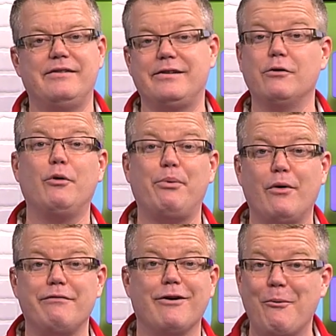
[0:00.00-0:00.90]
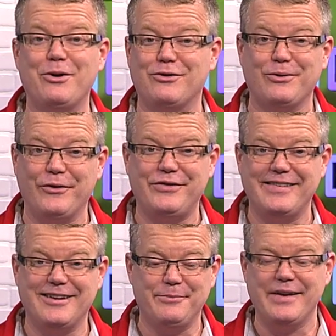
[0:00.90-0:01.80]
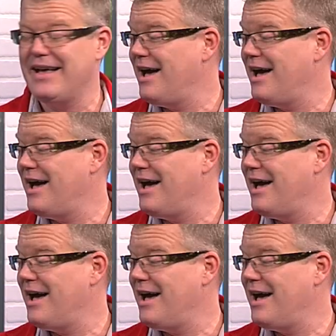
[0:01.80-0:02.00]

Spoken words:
serial port for home control systems.